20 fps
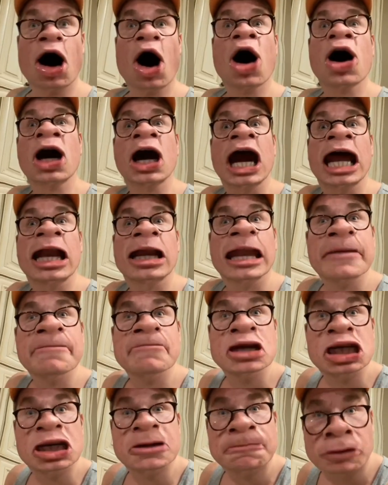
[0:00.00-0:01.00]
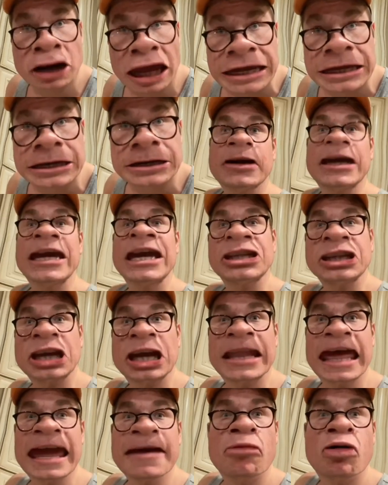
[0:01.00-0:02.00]
Okay, let me explain. His
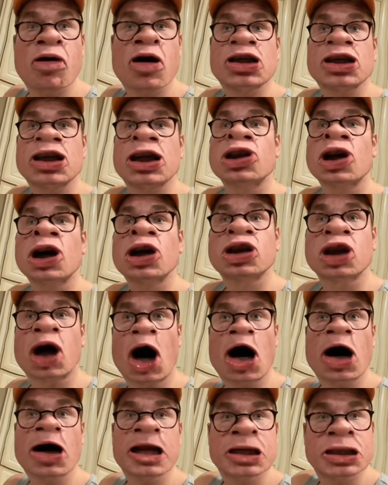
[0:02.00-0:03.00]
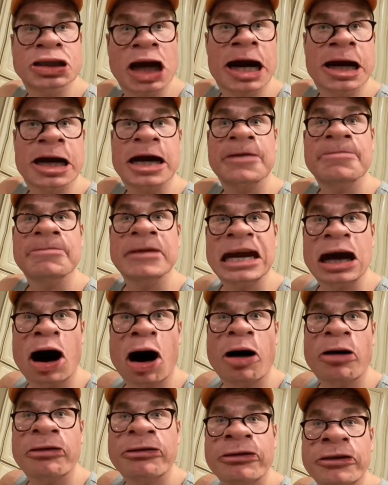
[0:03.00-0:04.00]
name was Dr. Jerk
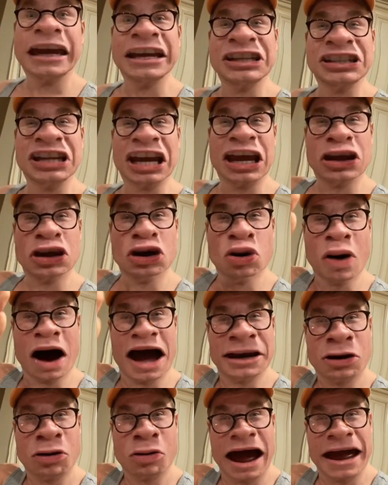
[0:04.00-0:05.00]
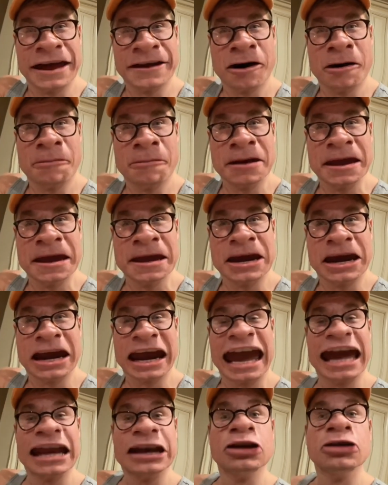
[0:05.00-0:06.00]
Mihoff. He said, you are in Wyoming
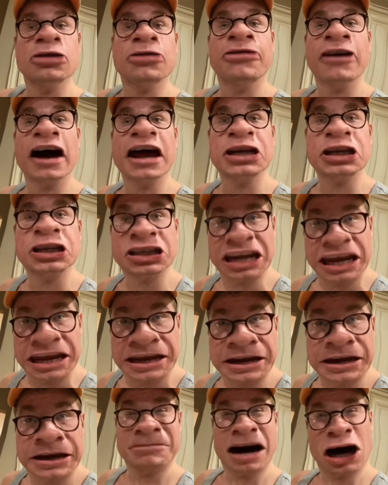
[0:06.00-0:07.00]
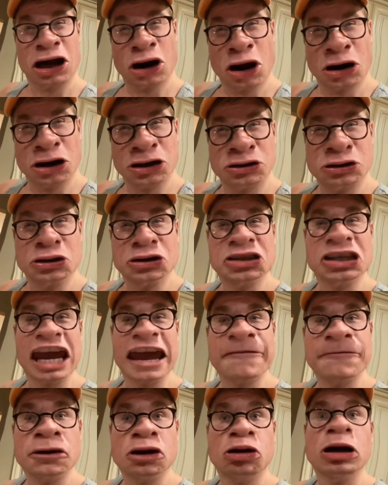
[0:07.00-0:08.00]
and you very sick. In order to
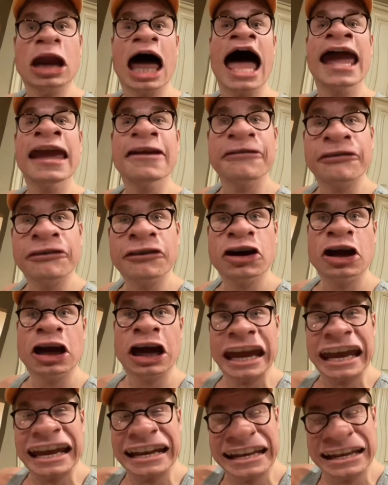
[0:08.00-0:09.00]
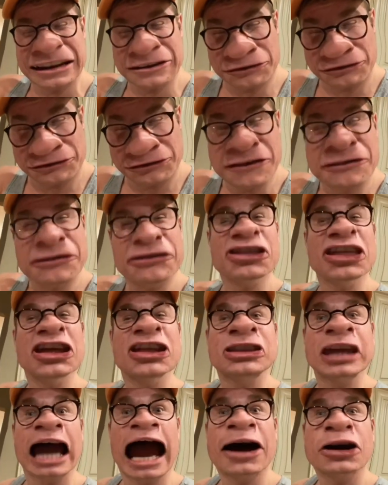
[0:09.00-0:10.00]
save your life, he need fifty
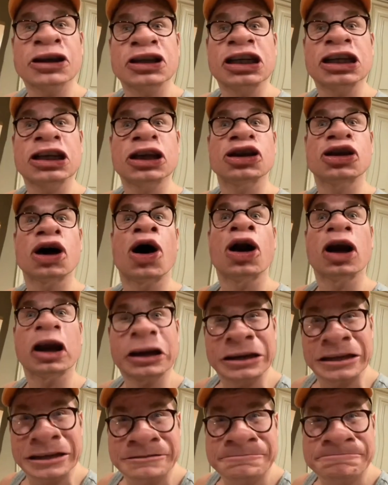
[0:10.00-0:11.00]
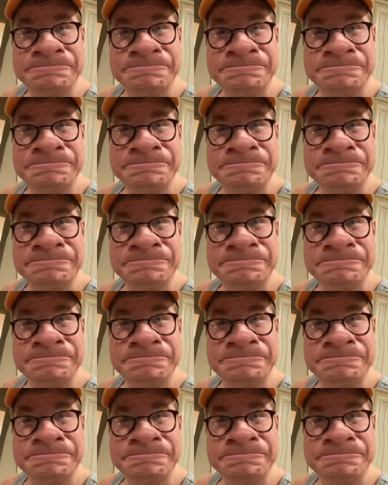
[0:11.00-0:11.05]
thousand dollars.